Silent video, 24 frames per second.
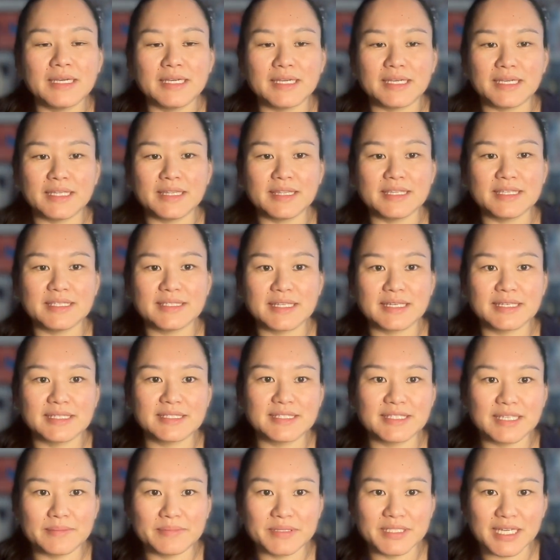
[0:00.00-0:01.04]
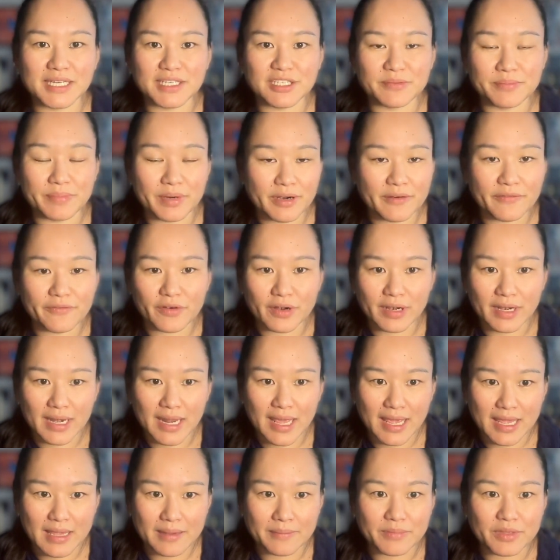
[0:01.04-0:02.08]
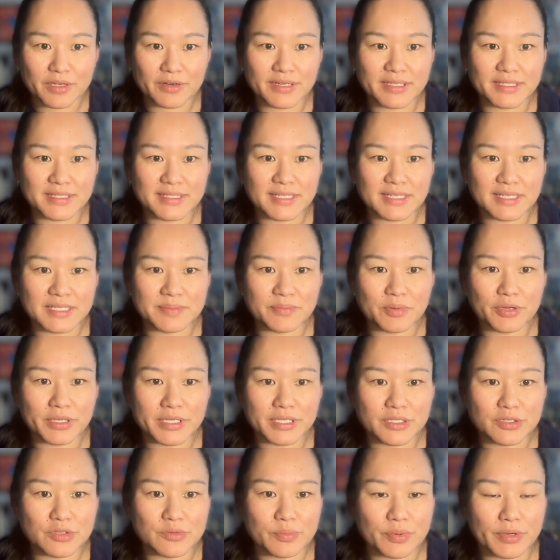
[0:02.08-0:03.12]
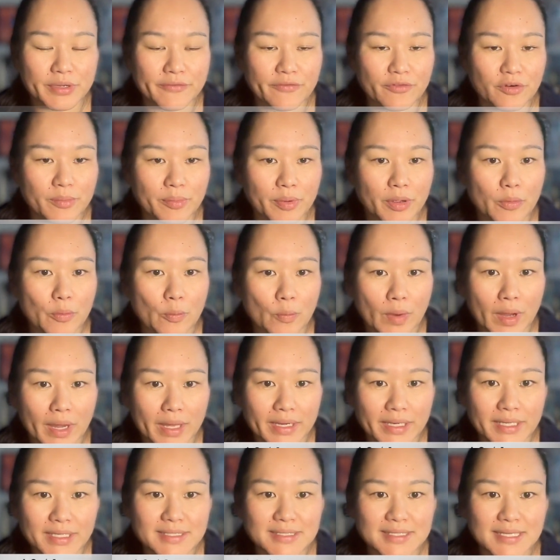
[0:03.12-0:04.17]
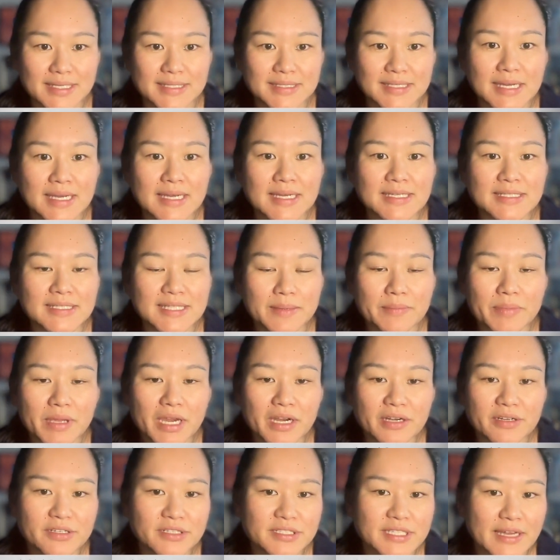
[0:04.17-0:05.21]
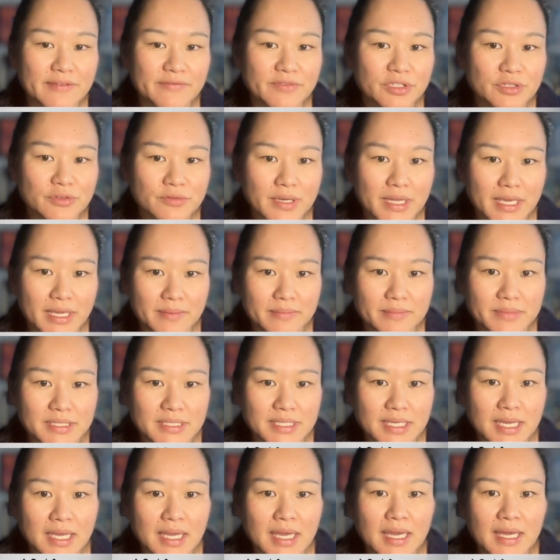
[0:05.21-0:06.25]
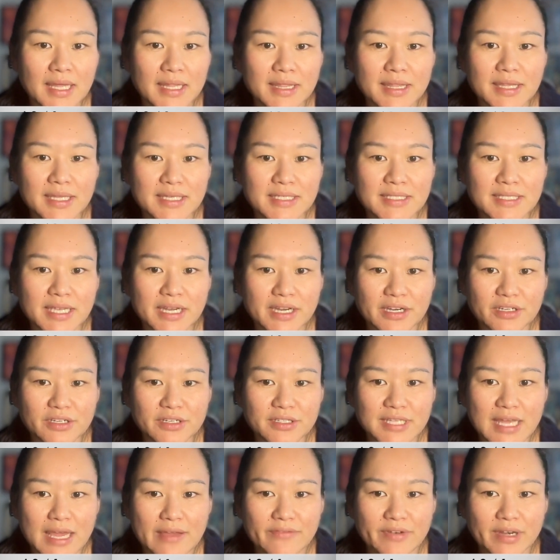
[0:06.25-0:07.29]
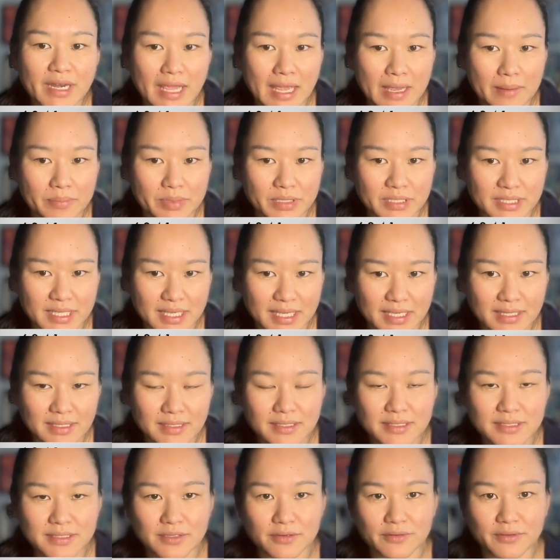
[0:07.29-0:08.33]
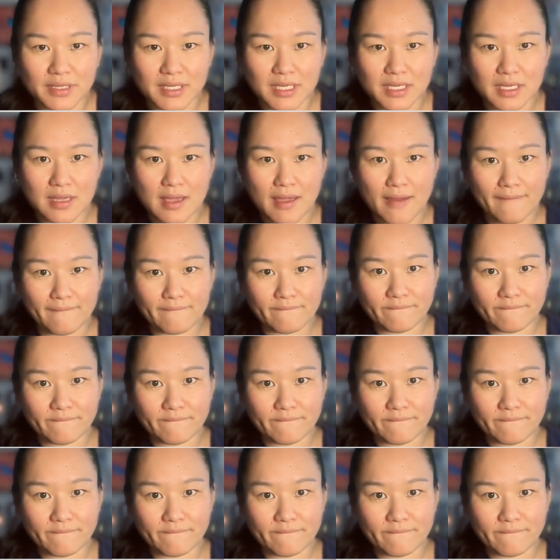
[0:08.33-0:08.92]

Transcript: In this subsection part for name, there is 6.2.4.1. It says, some characters have 2 names. These characters have an ampersand, so the